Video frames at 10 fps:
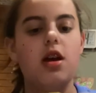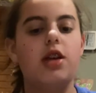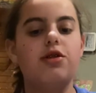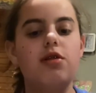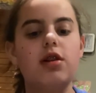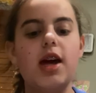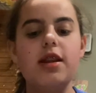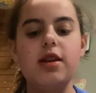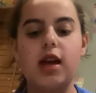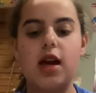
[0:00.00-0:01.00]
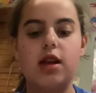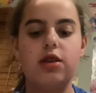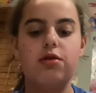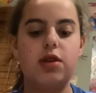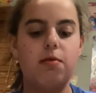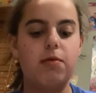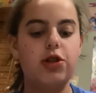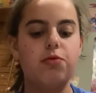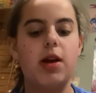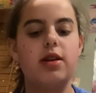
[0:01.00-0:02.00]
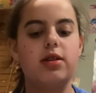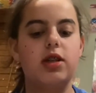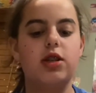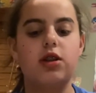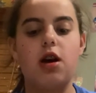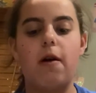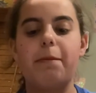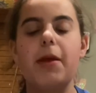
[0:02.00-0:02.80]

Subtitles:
and you look at it again, and you say, which way does it need to go?